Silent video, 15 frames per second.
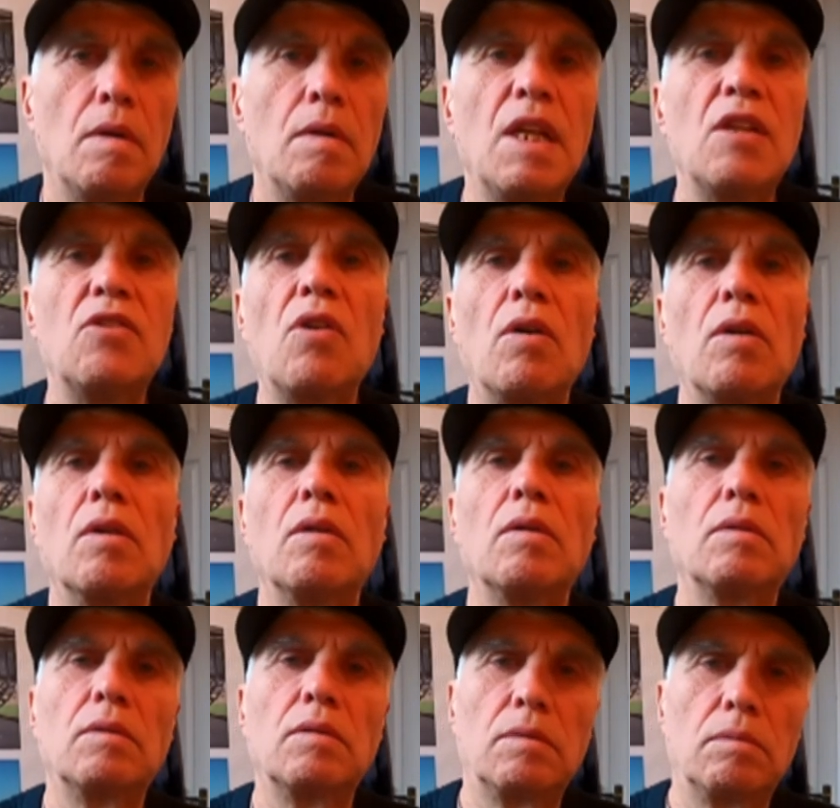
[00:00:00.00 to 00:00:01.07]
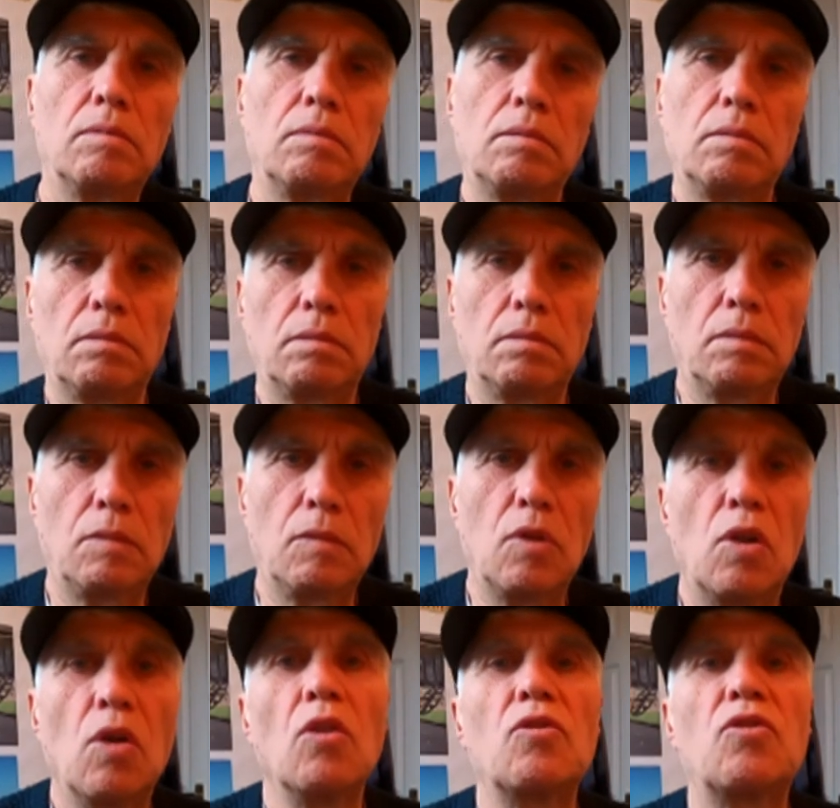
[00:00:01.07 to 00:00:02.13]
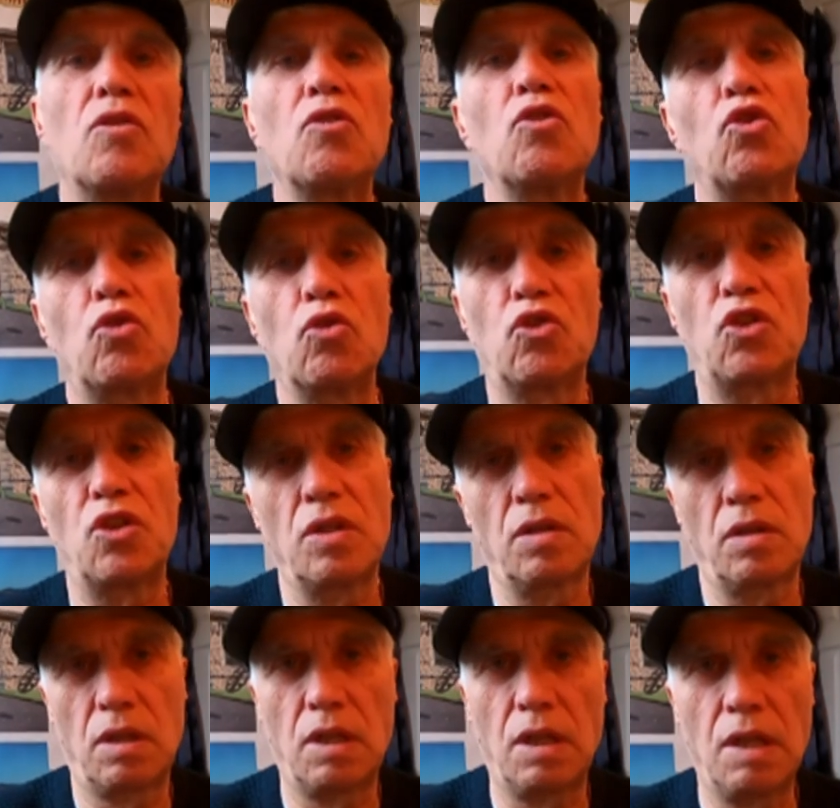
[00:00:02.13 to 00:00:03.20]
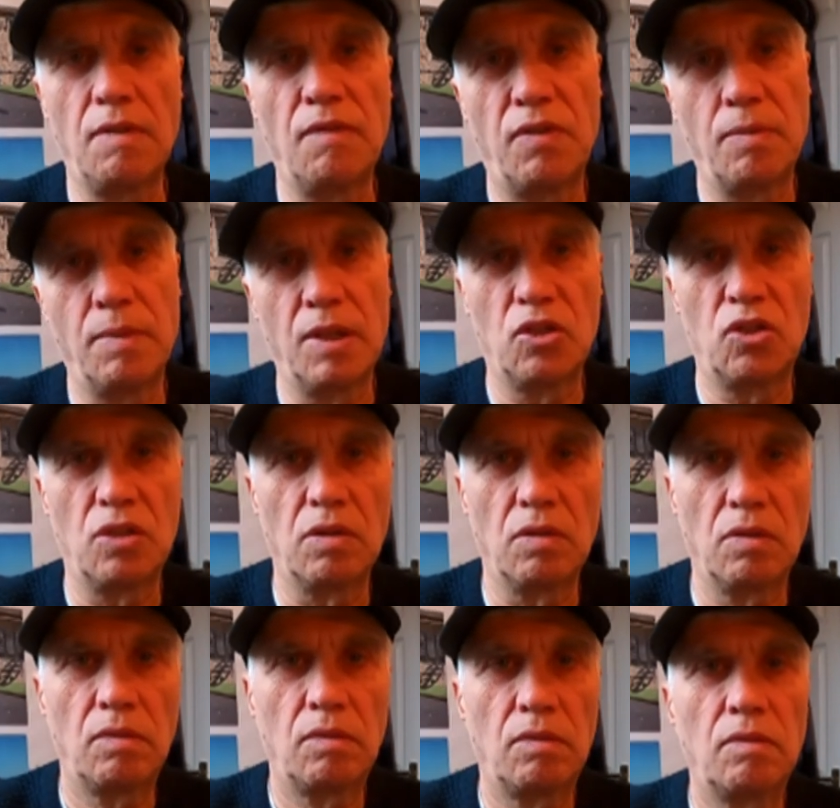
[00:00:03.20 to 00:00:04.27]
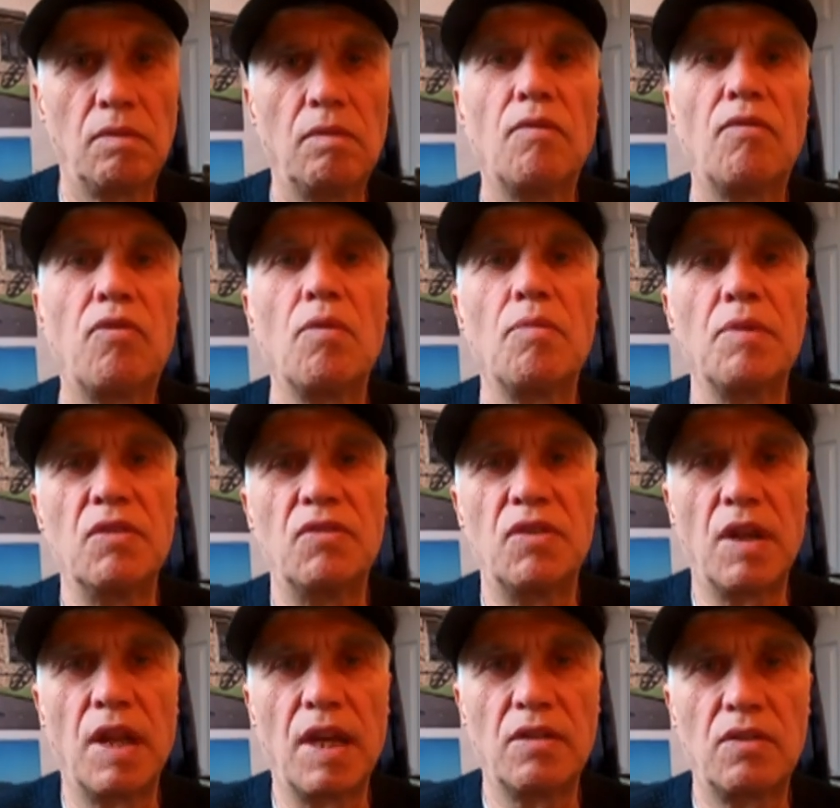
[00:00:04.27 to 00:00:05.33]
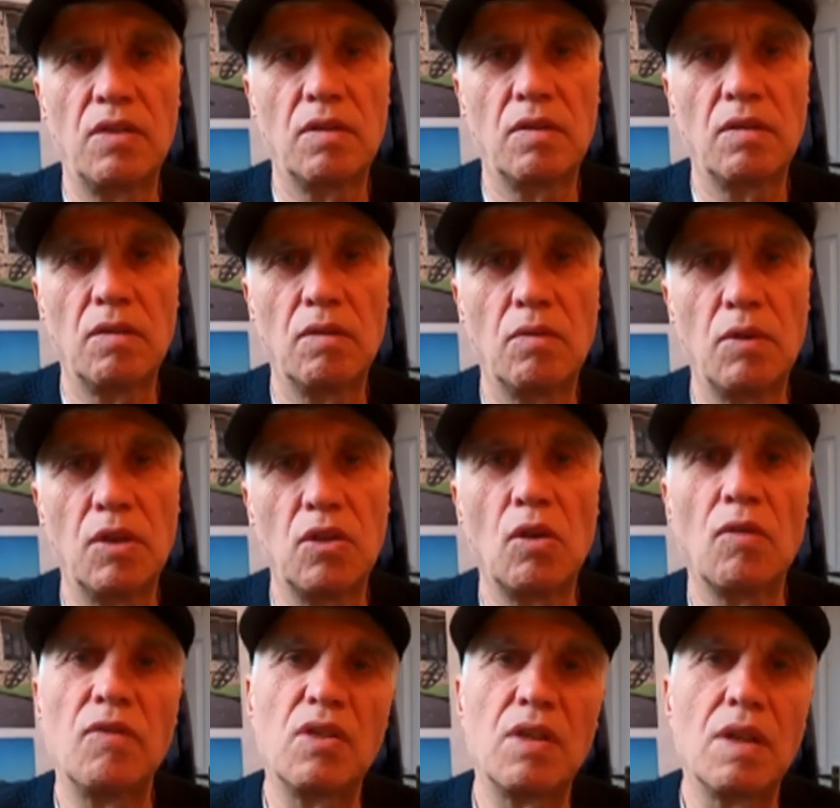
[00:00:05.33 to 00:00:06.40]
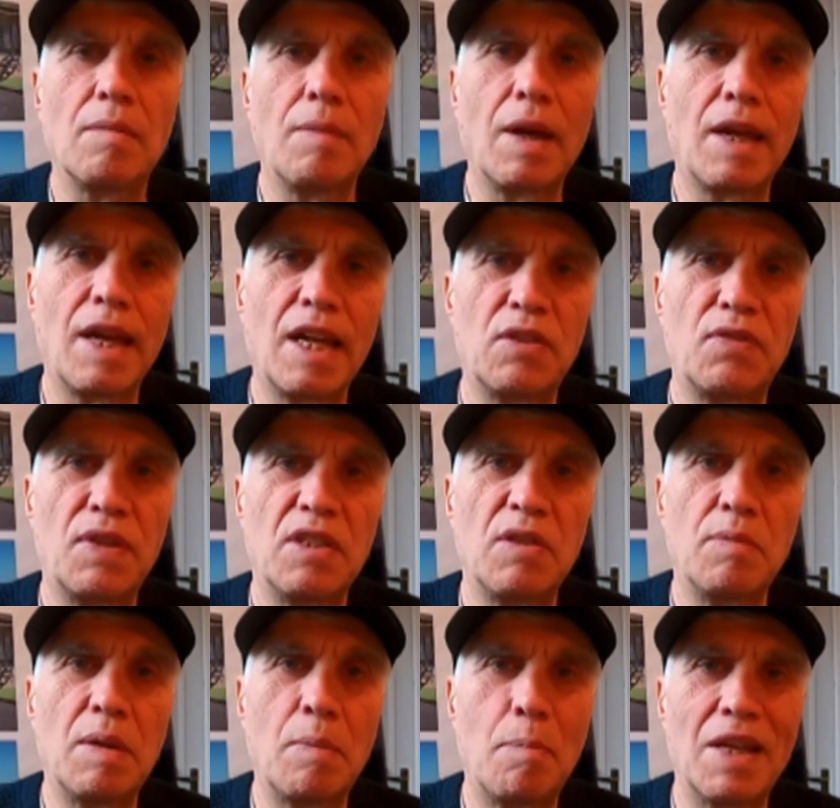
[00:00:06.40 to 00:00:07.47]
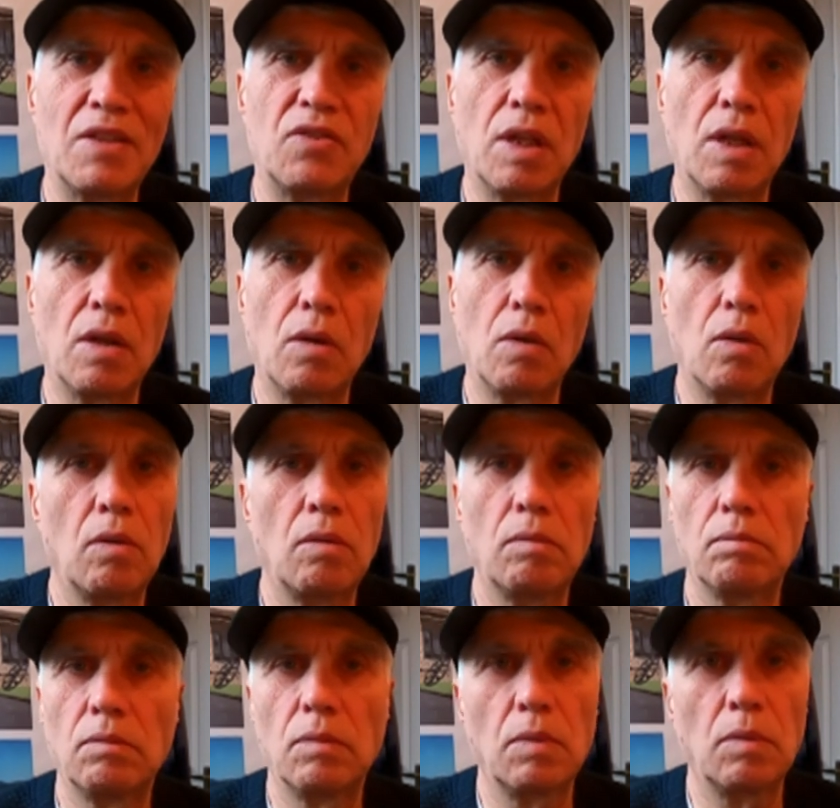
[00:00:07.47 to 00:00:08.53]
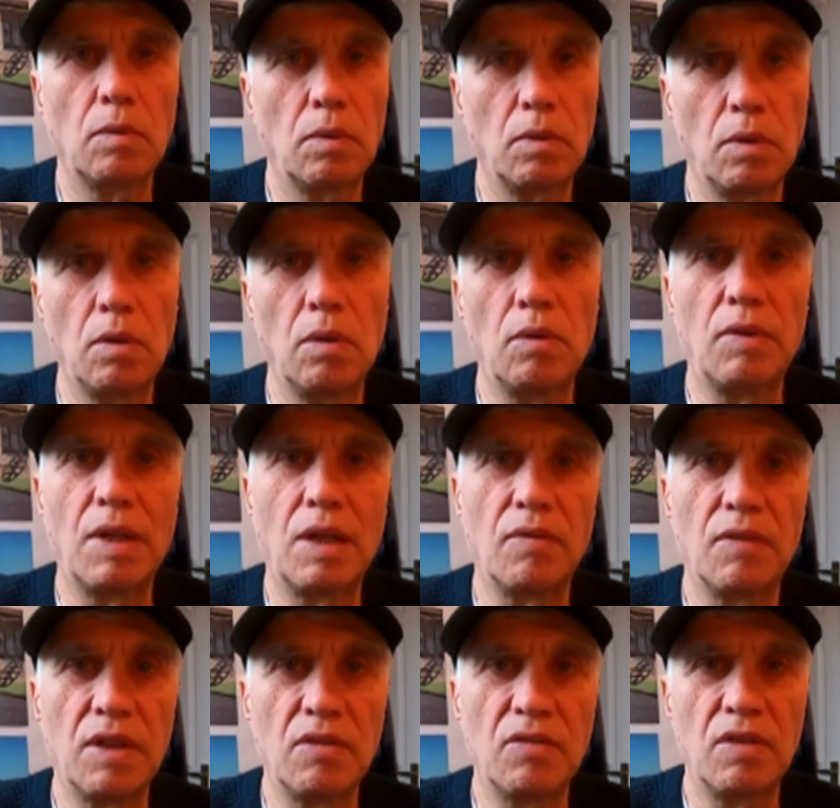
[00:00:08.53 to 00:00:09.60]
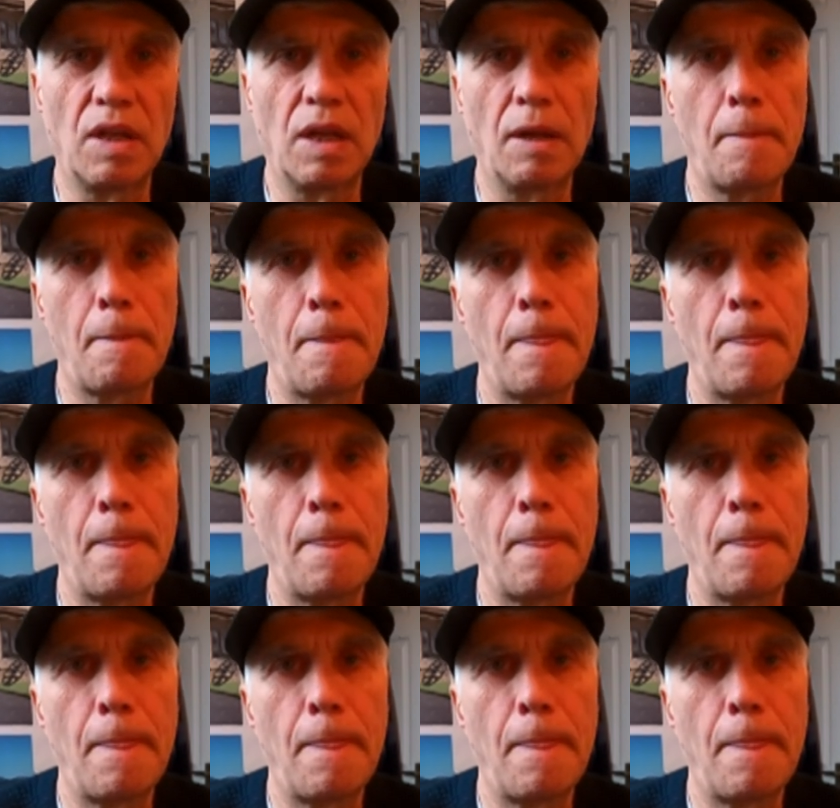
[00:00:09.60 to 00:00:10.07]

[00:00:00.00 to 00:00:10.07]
Nick Doyle got such information from the internet, which obviously my ex-friends have been passing all around the internet,